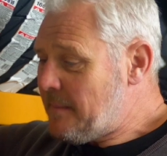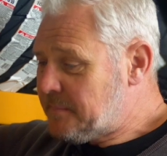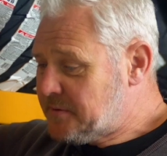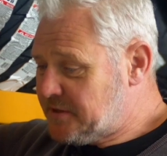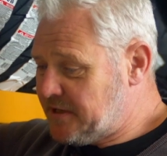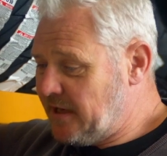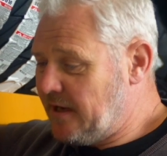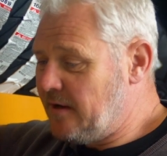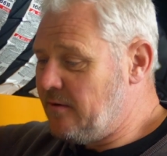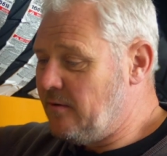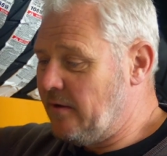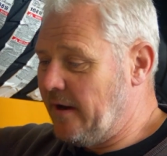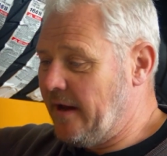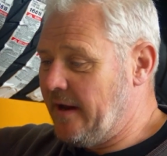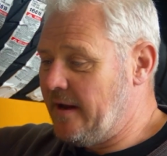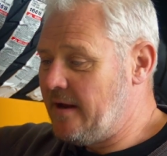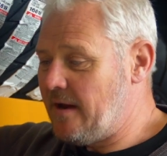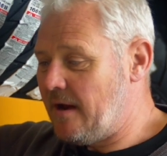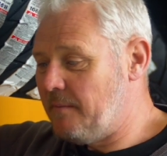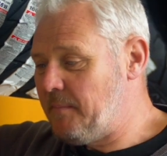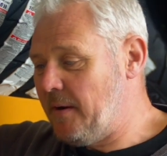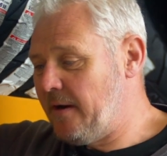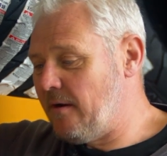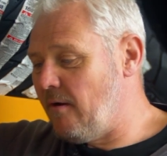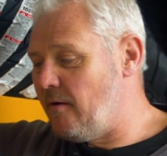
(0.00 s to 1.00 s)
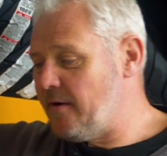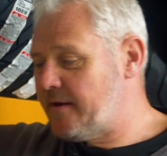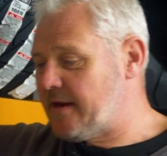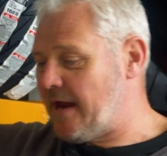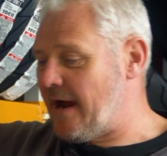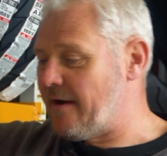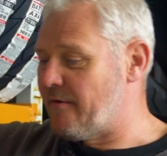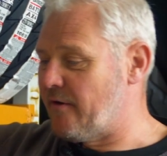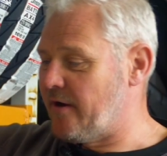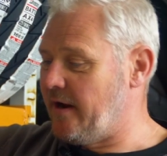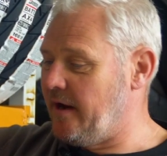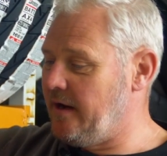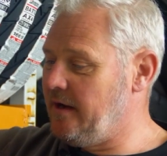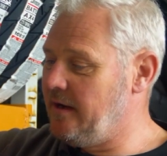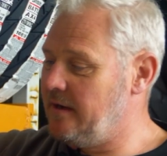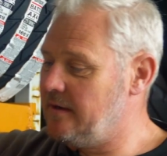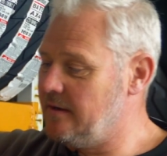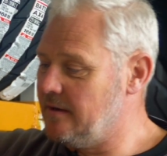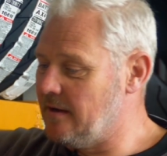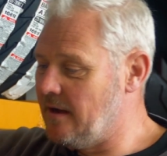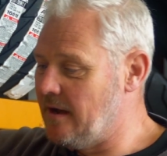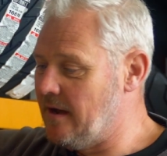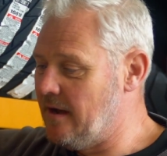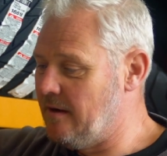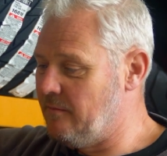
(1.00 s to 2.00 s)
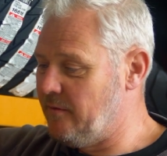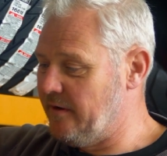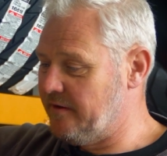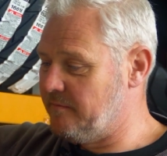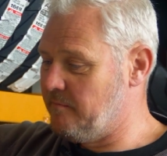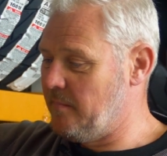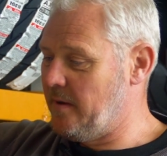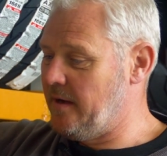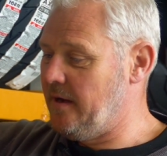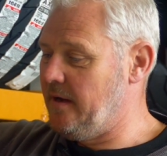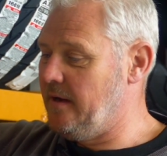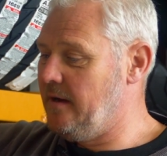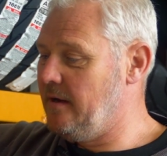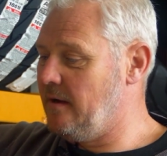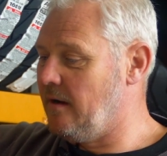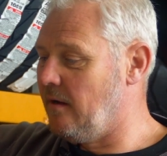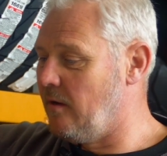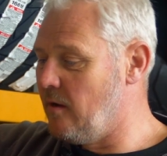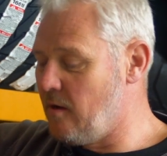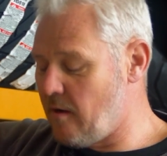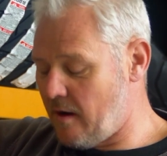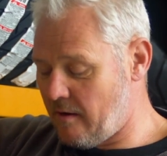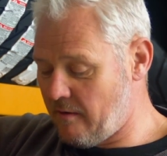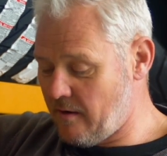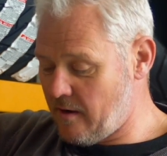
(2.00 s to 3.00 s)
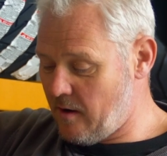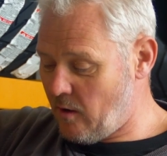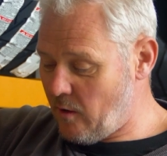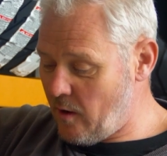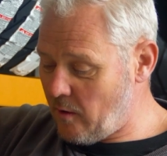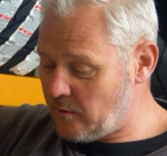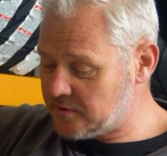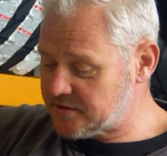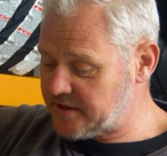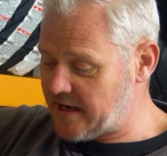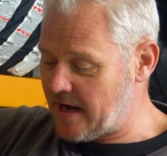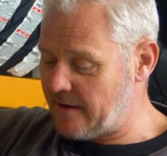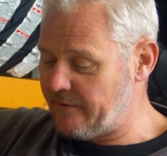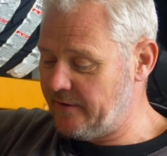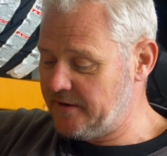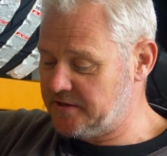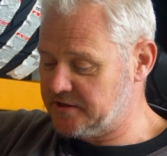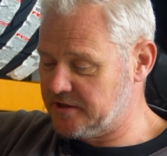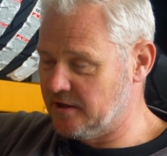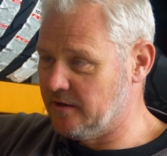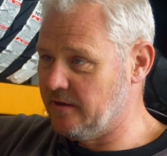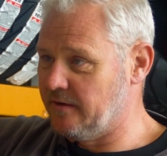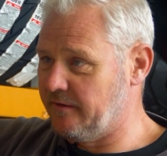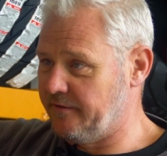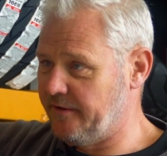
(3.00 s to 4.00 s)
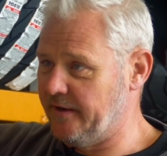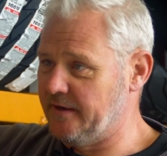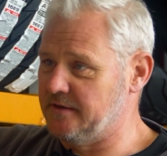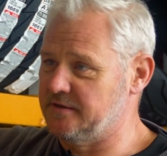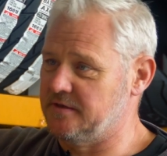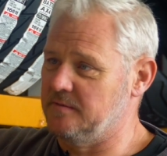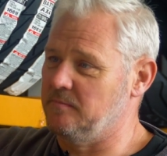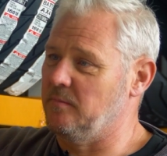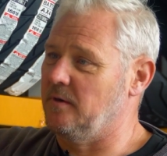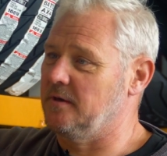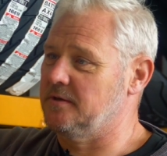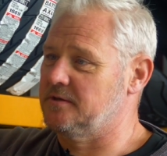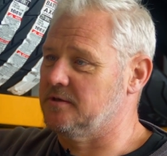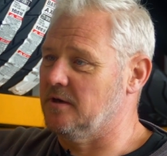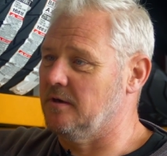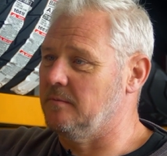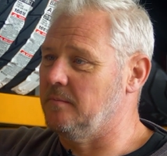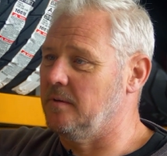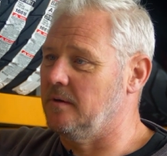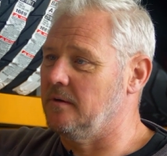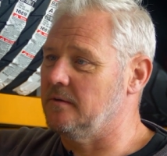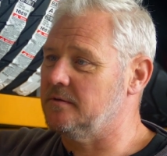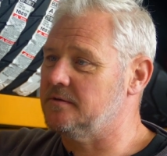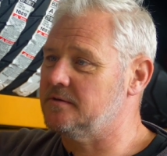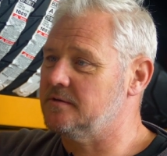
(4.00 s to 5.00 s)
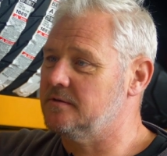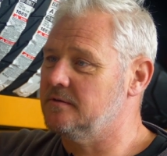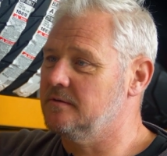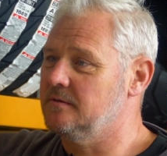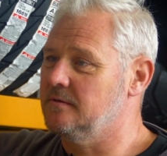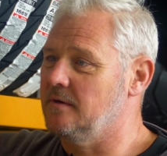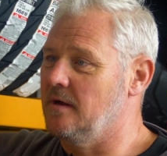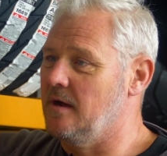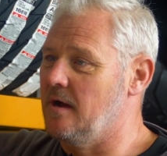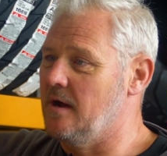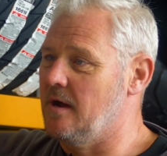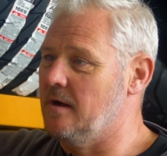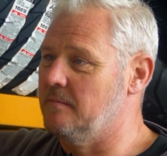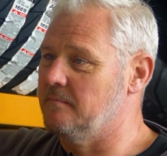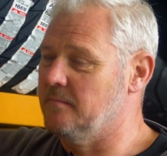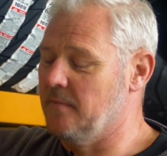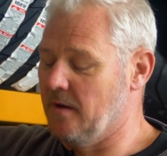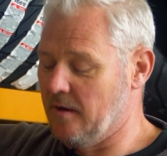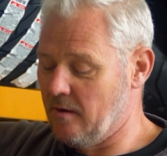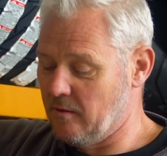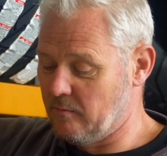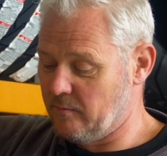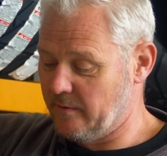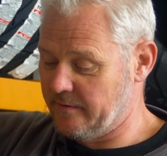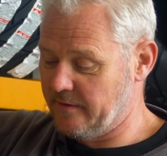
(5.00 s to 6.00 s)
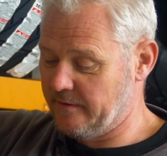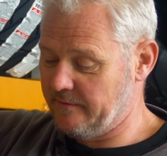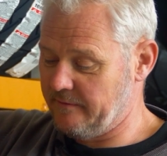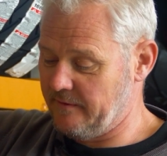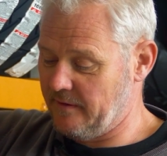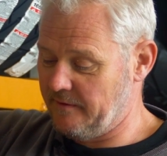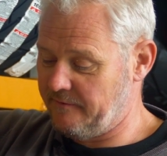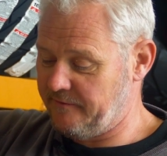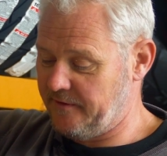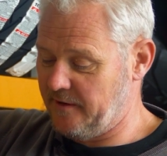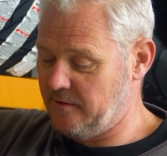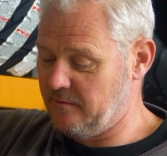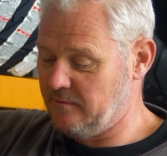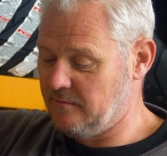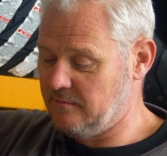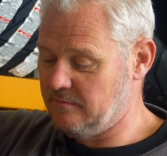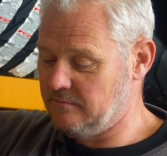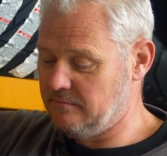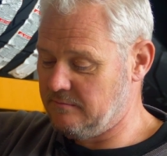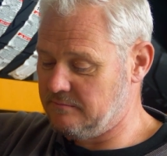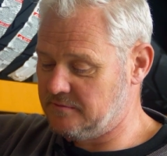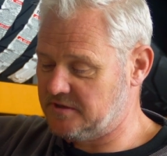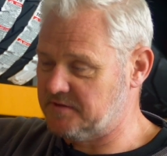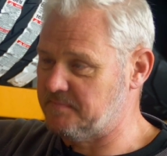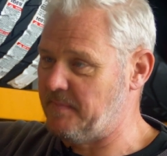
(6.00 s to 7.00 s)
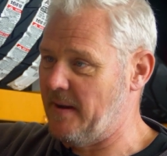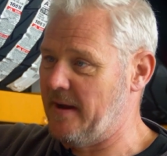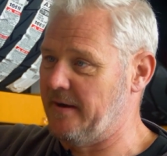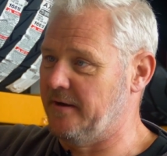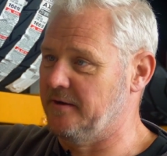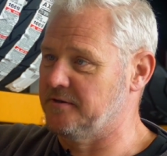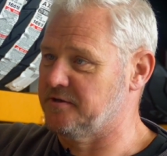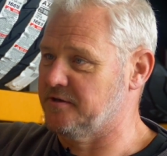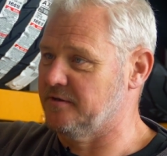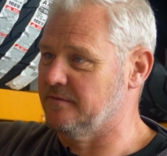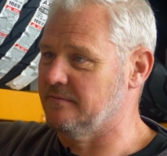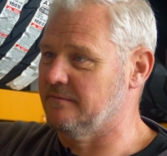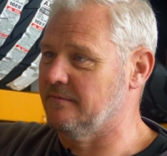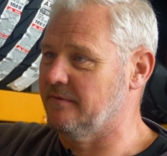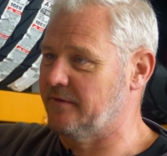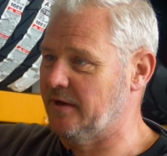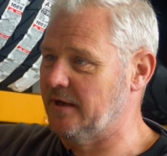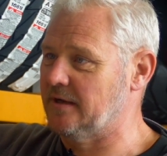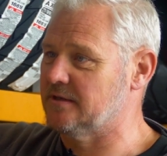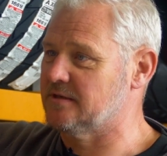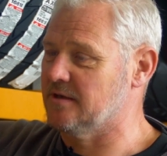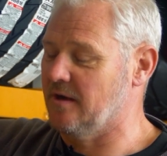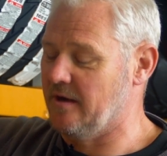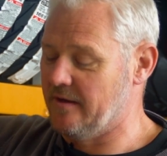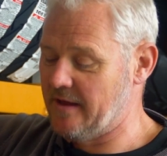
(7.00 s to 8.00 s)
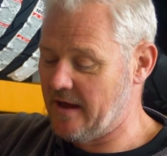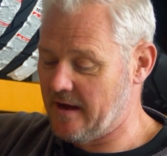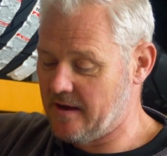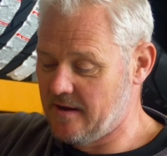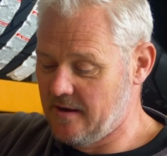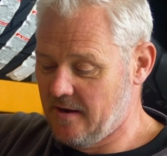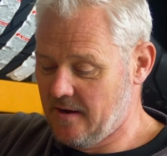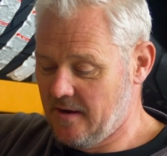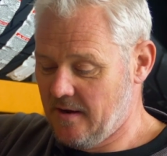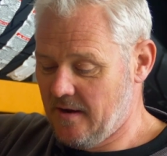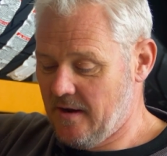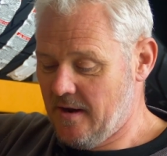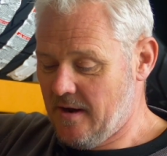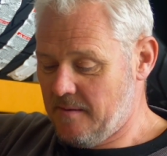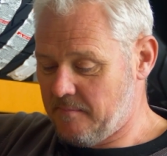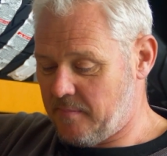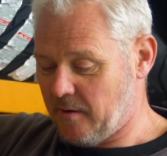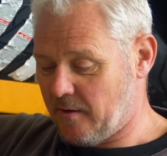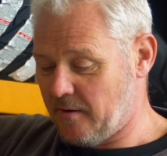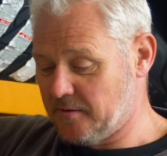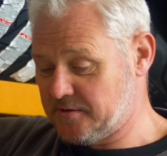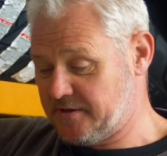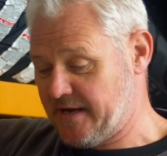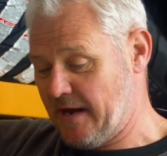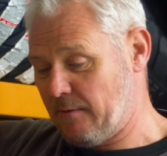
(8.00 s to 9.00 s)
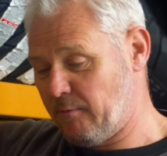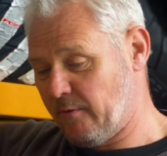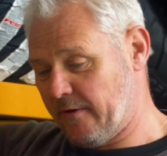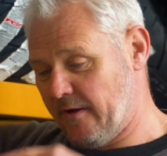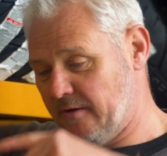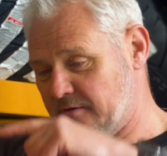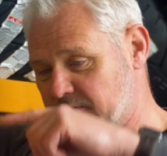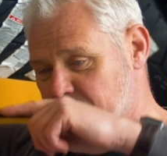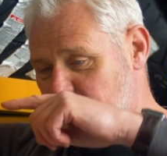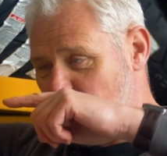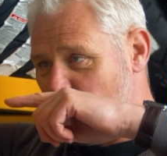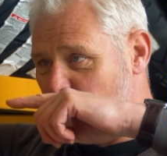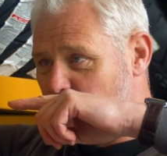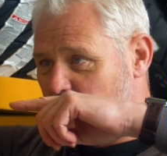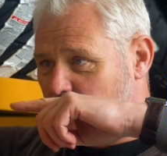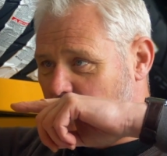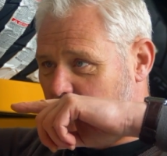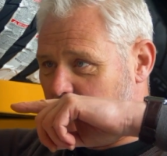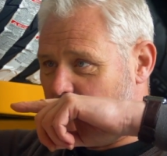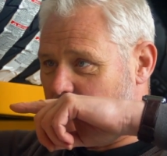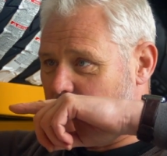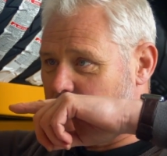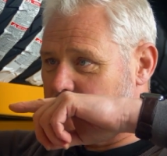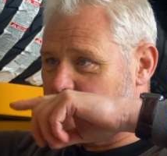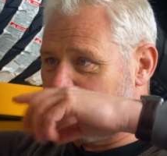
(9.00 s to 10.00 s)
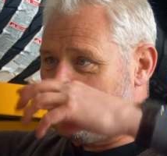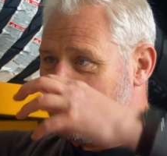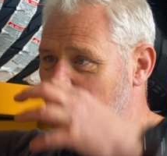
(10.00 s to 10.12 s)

Absolutely. I mean, I carry with me, I always carry certain things in my top box, along with a few spanners and things like that. But I always get one of those Motul